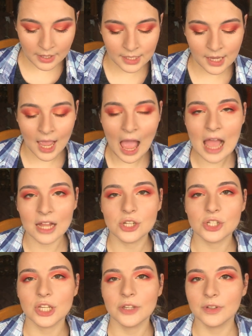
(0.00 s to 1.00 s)
yeah
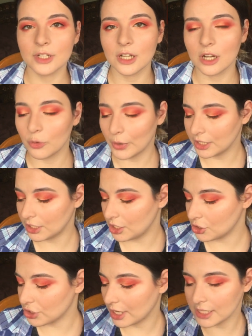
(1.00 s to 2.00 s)
and even when
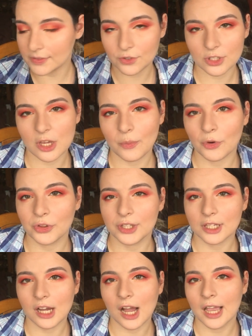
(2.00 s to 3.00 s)
you transfer them on
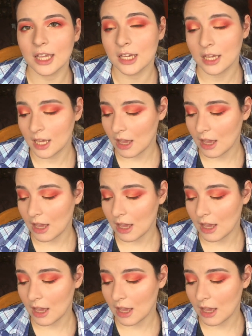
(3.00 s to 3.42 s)
the eye